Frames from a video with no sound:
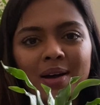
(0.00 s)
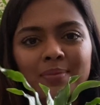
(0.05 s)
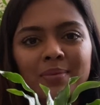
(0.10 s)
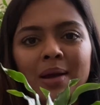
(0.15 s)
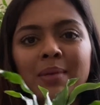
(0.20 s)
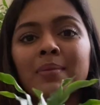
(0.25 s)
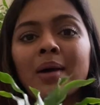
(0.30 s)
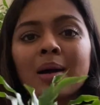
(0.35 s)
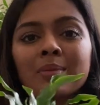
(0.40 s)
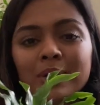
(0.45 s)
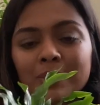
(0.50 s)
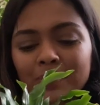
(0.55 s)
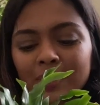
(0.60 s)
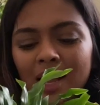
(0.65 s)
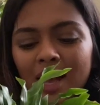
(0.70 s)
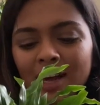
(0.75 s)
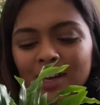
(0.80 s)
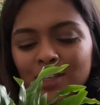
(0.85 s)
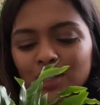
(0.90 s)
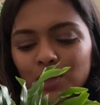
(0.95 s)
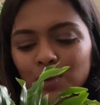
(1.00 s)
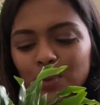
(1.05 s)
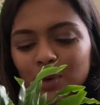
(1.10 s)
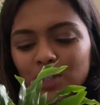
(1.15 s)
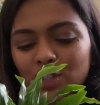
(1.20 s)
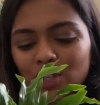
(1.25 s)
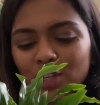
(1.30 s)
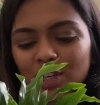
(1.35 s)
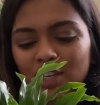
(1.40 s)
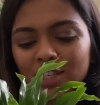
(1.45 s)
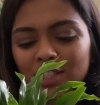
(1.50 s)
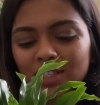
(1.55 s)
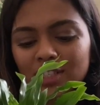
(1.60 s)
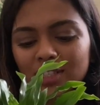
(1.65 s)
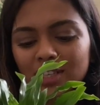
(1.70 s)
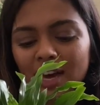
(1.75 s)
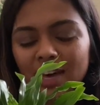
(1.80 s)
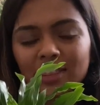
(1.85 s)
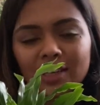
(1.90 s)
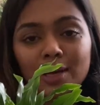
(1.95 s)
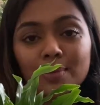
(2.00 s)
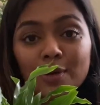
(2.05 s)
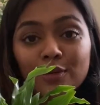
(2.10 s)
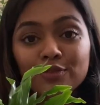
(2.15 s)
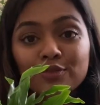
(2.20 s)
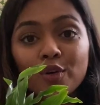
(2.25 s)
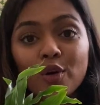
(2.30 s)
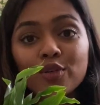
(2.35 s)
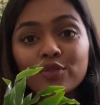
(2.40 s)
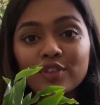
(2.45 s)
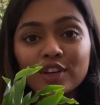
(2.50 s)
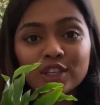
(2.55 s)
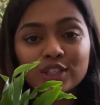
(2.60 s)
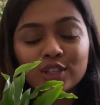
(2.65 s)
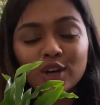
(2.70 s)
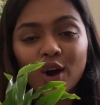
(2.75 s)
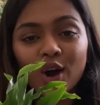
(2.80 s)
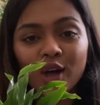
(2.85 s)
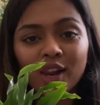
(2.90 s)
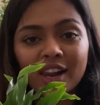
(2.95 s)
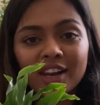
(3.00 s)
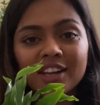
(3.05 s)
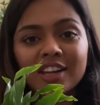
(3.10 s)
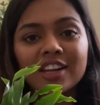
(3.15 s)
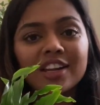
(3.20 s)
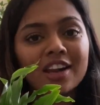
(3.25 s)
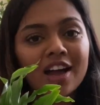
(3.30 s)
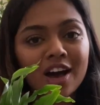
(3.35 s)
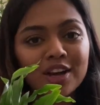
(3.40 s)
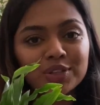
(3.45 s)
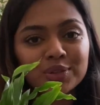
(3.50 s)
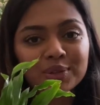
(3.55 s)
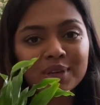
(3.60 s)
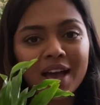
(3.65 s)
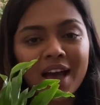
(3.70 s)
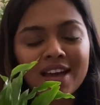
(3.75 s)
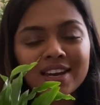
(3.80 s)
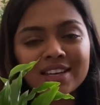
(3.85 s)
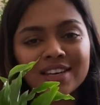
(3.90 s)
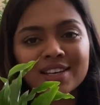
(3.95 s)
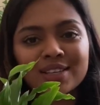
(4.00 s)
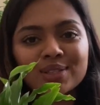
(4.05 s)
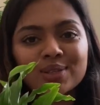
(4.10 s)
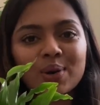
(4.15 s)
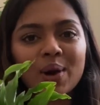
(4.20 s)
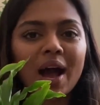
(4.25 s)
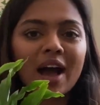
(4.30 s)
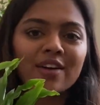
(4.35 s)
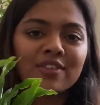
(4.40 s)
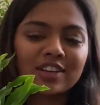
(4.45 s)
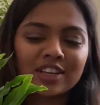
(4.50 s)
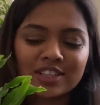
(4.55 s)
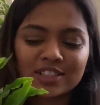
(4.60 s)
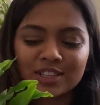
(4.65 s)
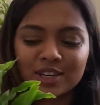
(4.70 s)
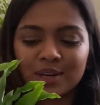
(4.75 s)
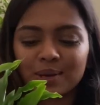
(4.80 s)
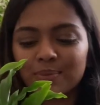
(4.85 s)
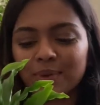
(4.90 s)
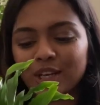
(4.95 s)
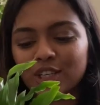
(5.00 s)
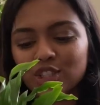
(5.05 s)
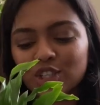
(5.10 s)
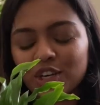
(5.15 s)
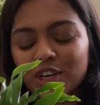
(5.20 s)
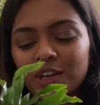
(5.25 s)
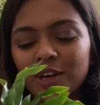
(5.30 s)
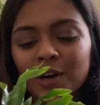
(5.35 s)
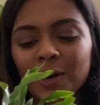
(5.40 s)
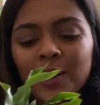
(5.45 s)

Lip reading: my mama plant, which is I think about 4 feet tall and a little hard to carry, so I will insert a picture here.